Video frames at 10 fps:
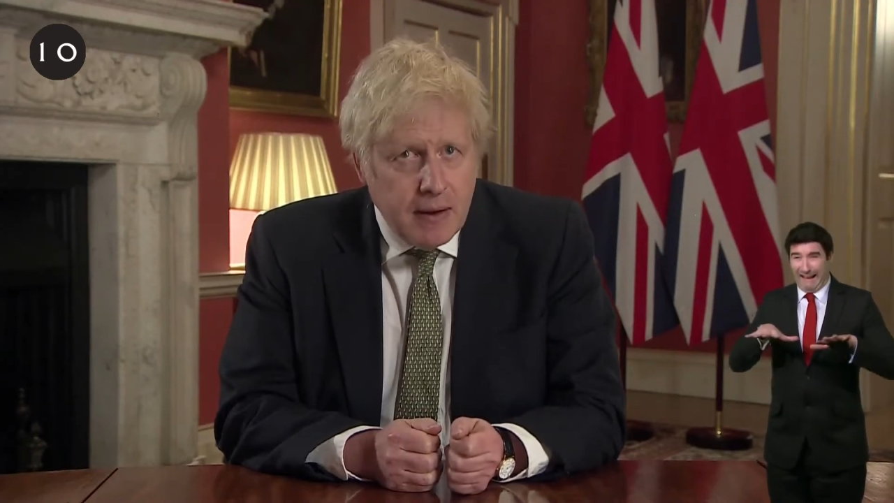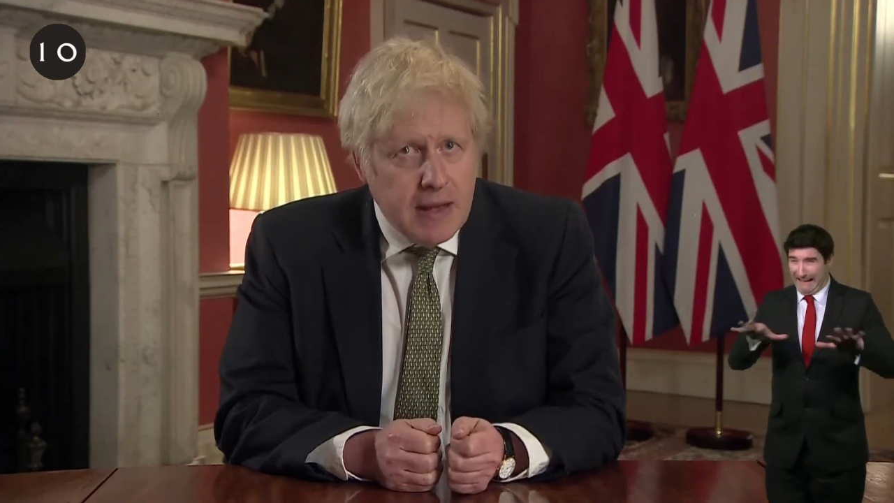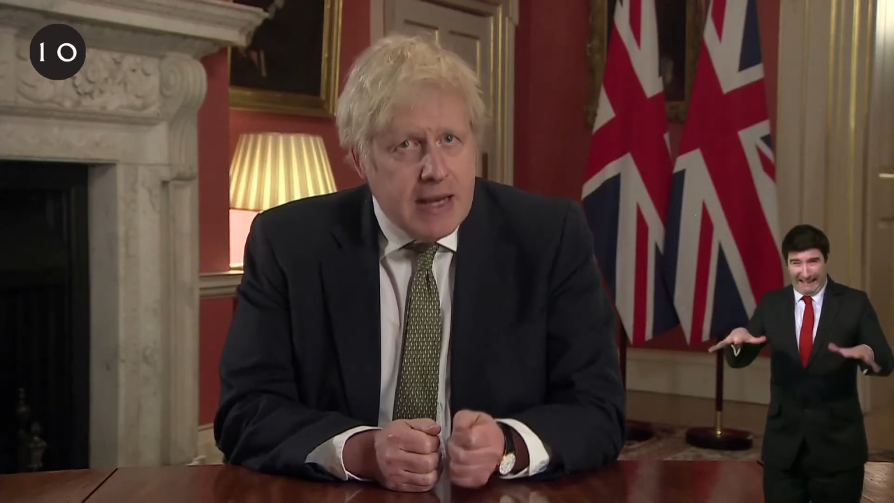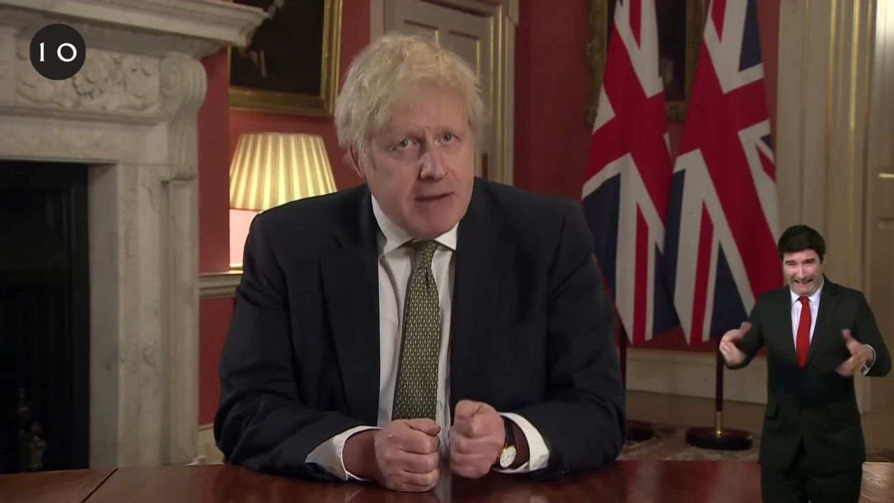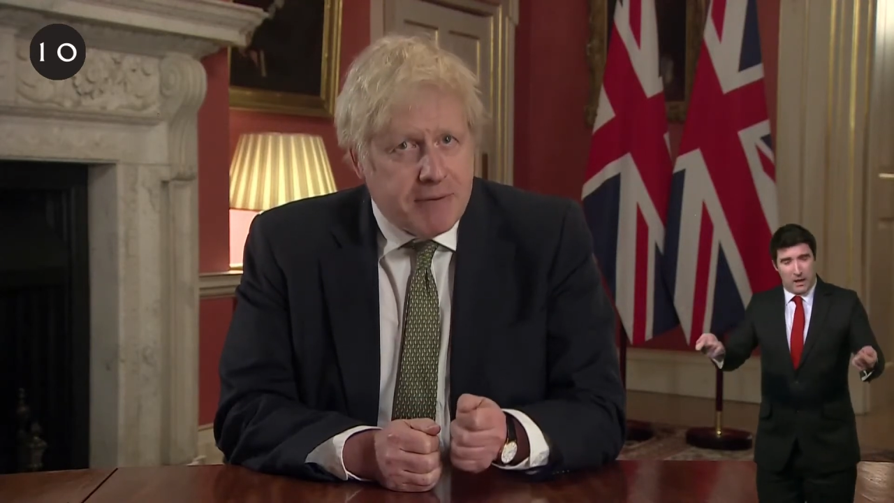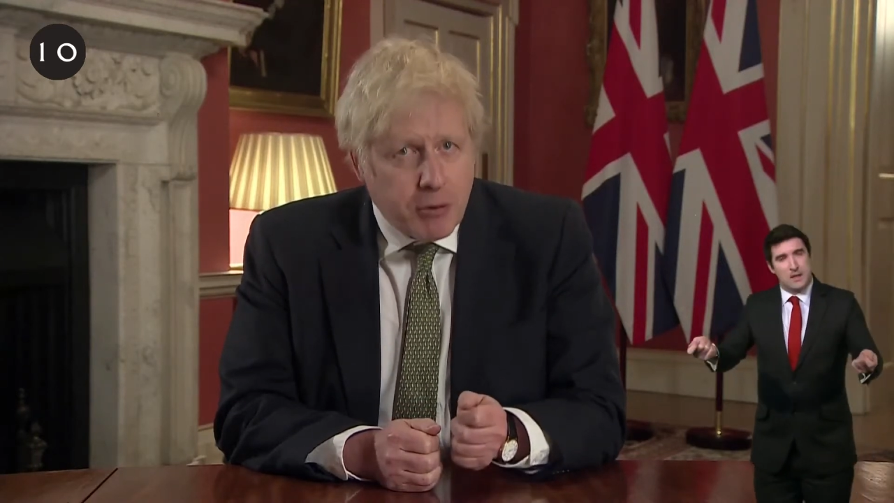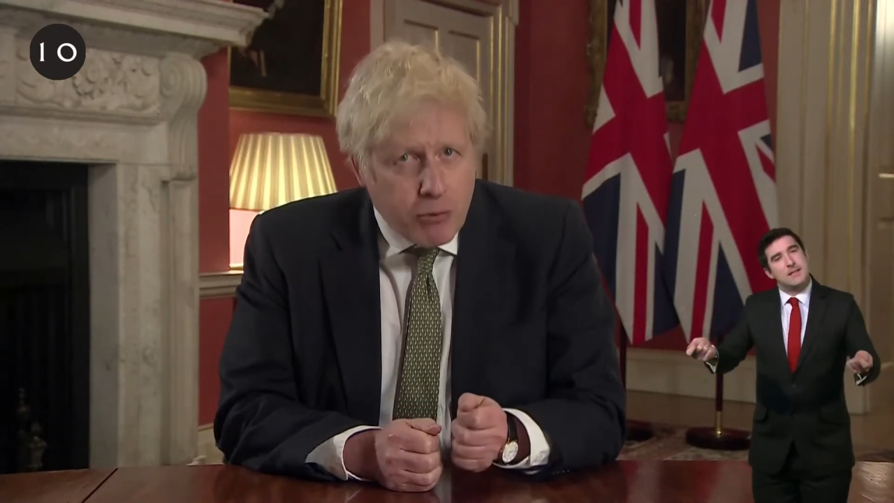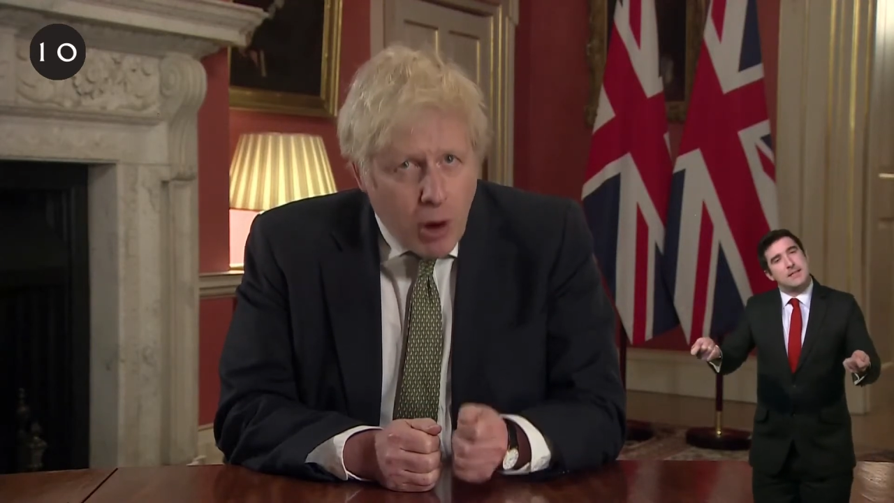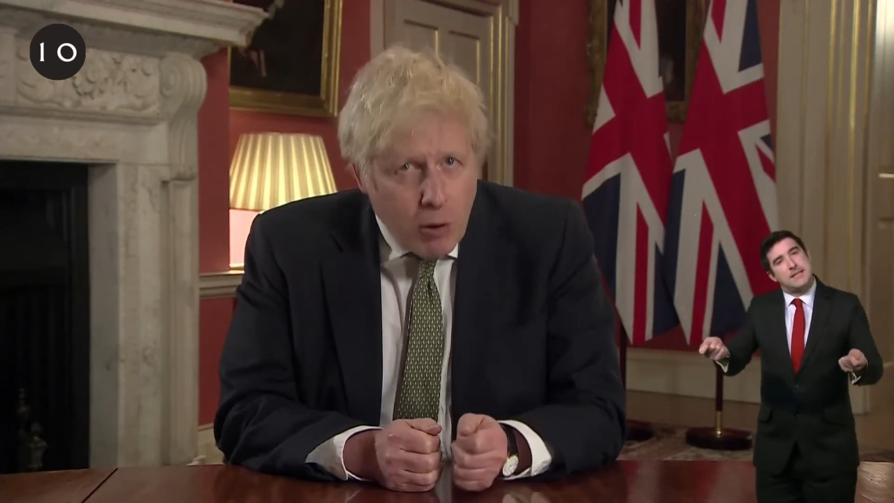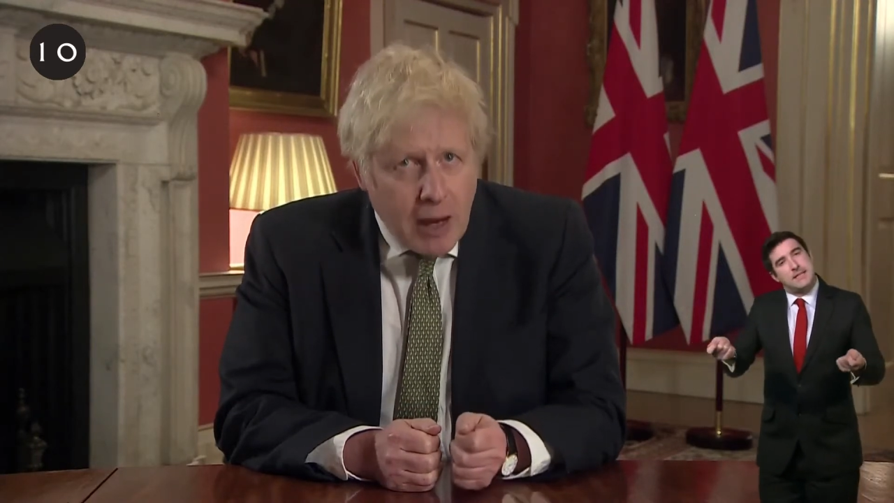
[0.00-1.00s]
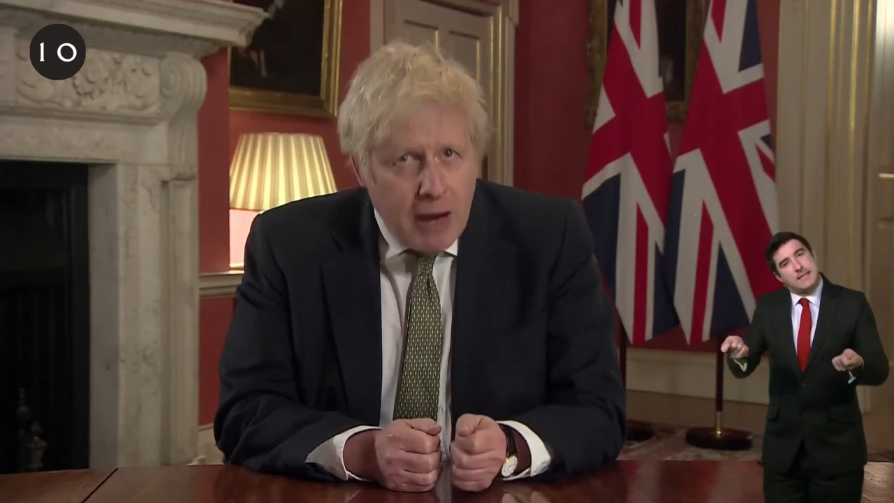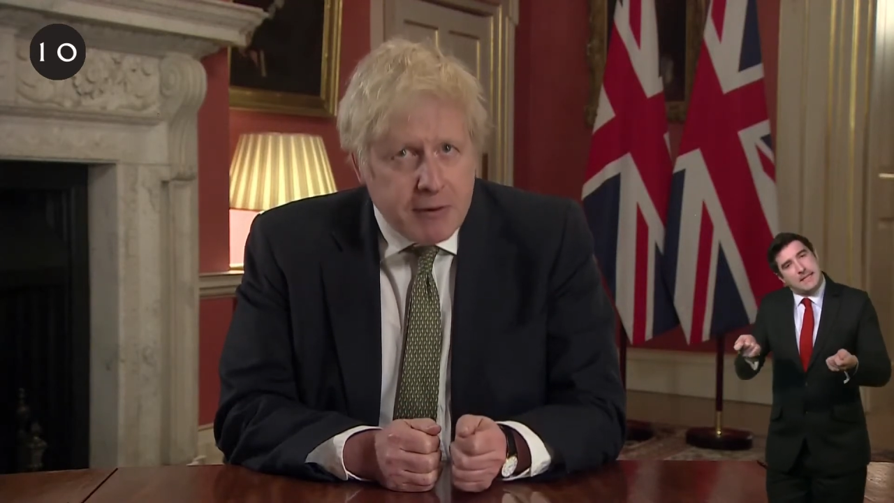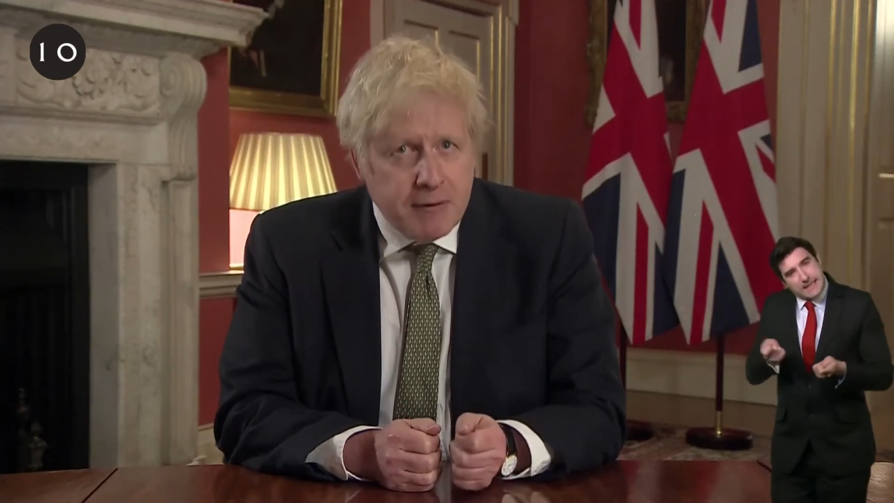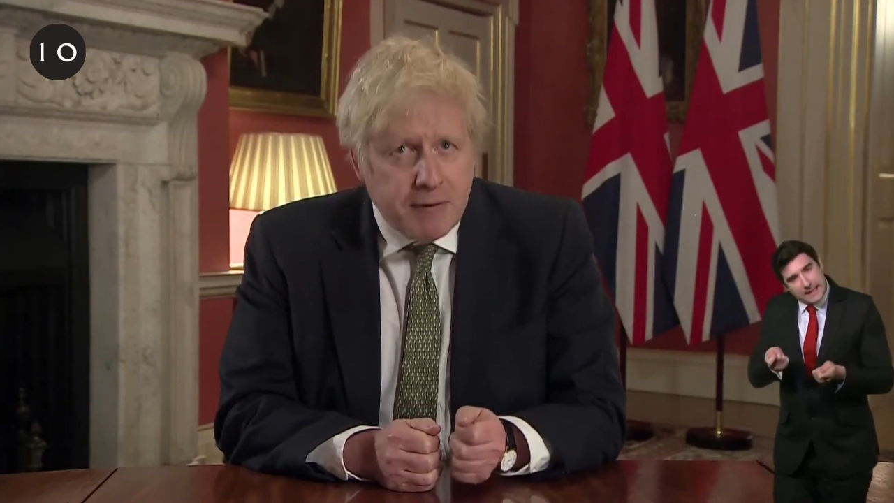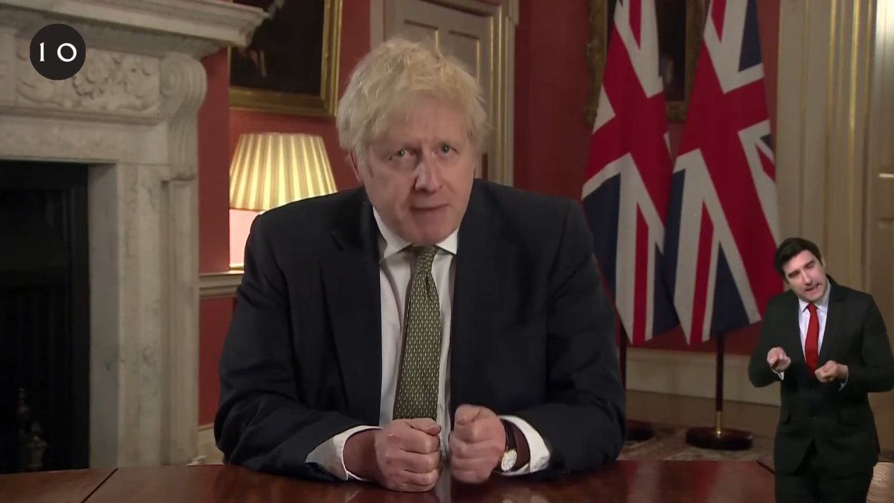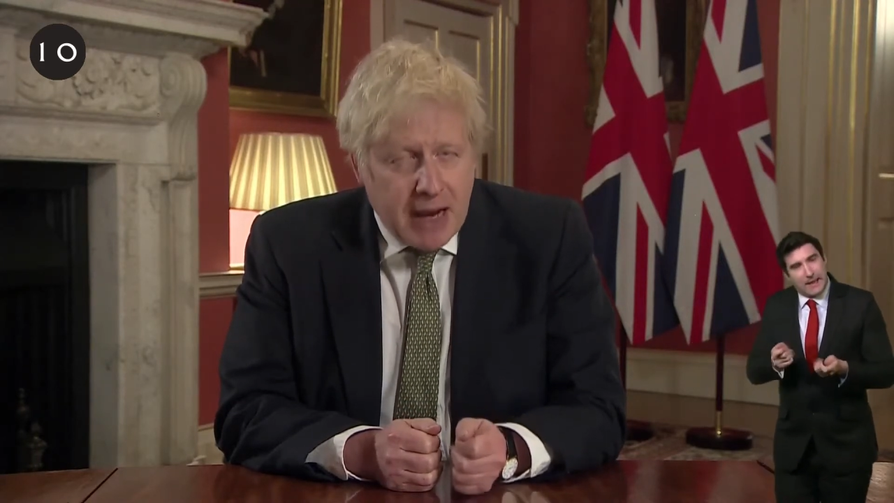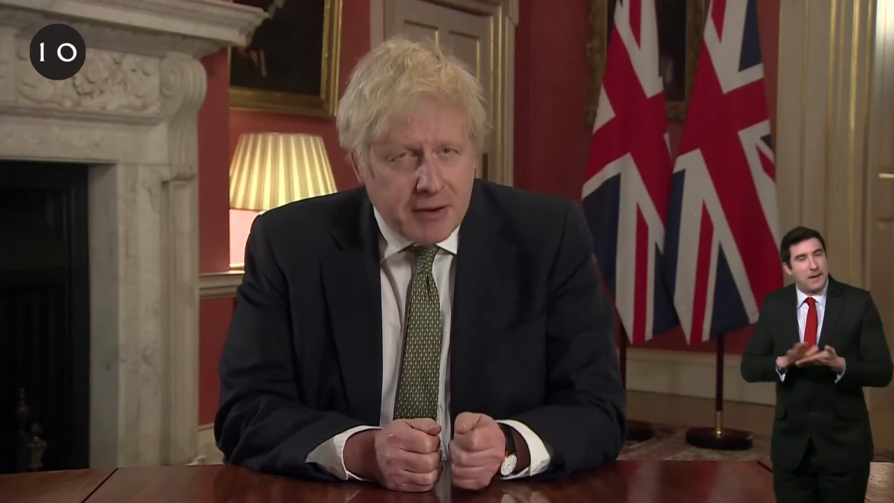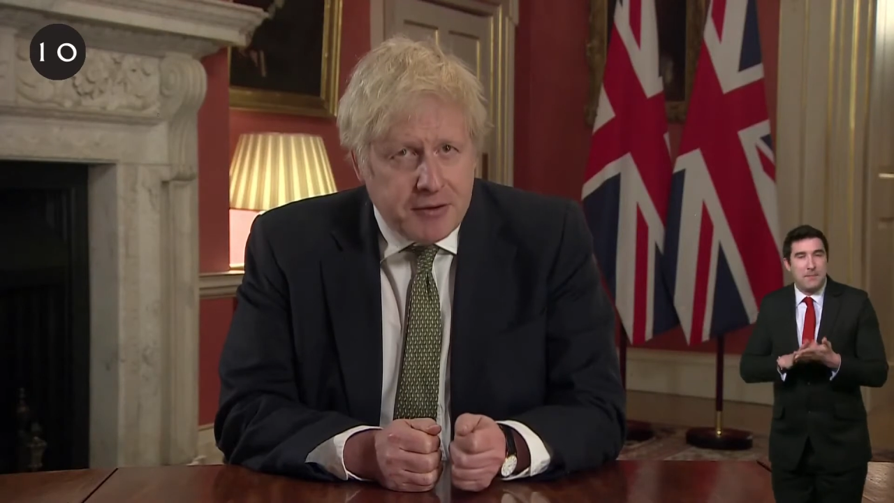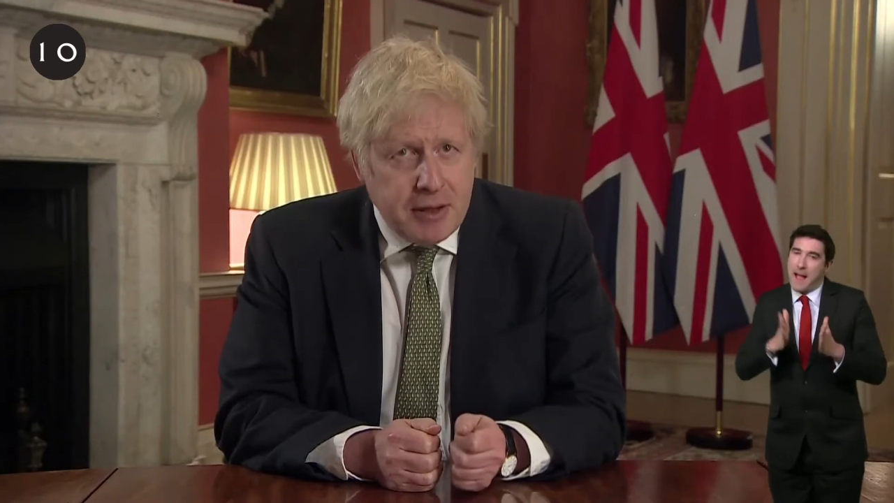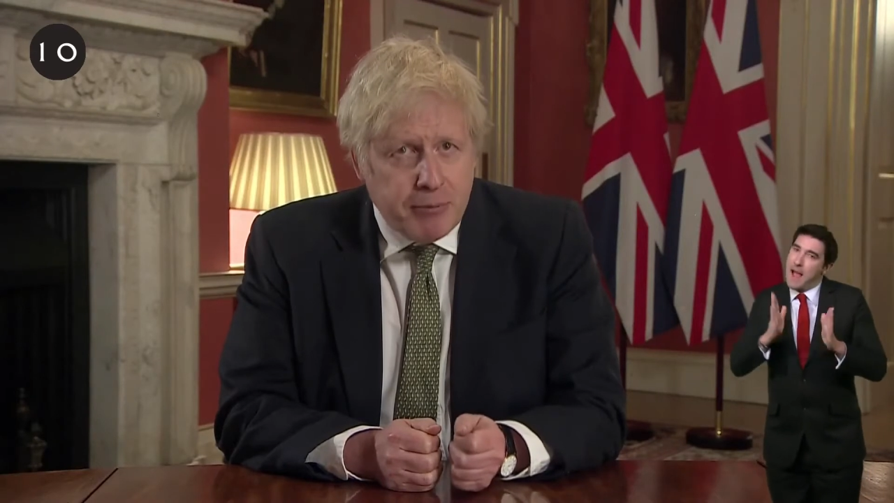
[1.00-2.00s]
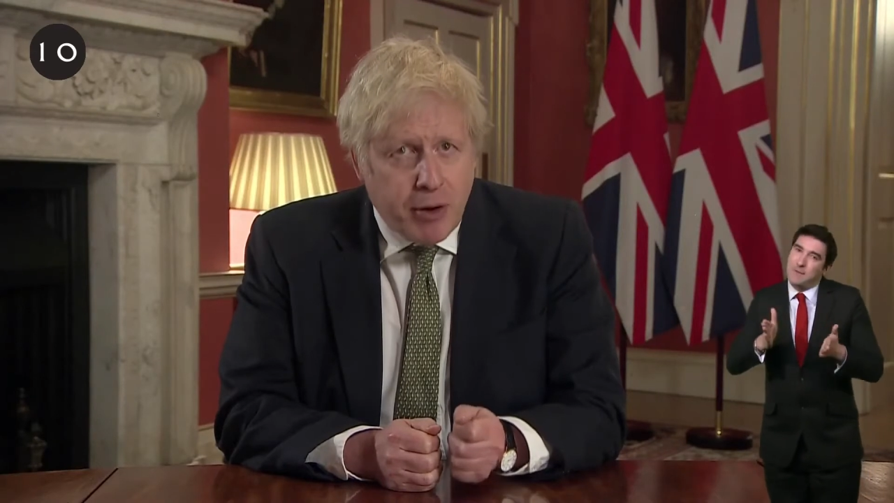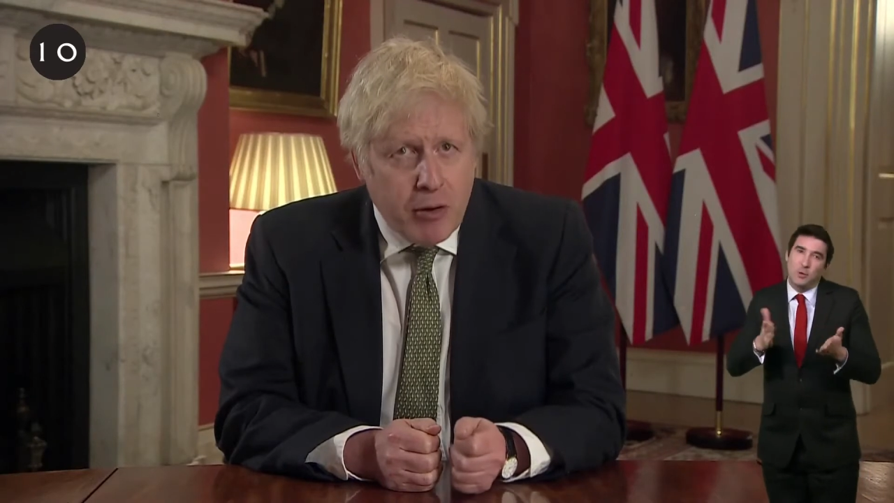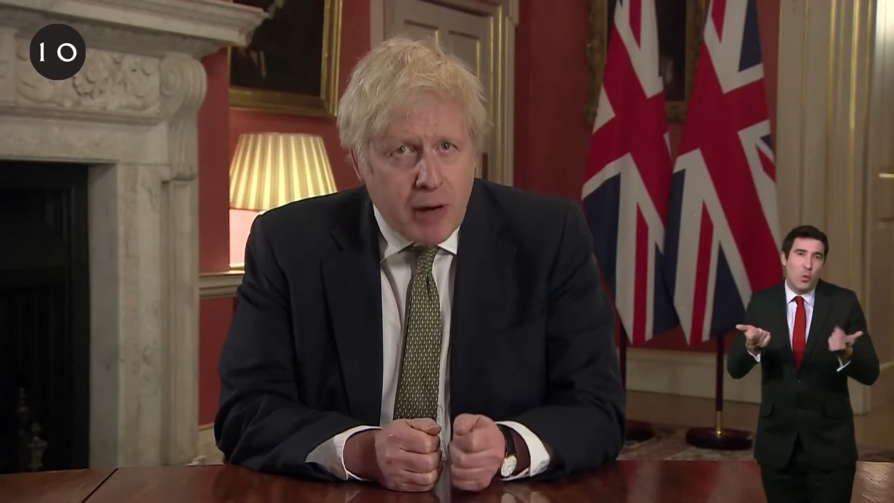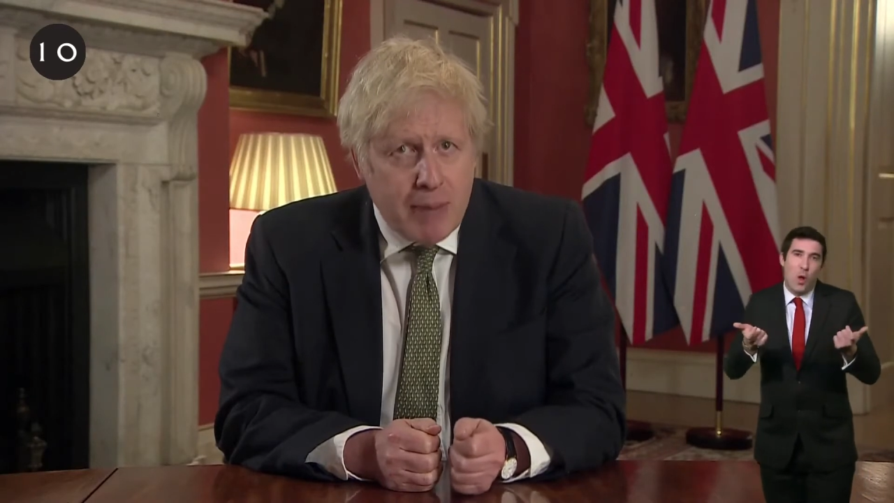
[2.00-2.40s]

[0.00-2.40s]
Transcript: if the rollout of the vaccine programme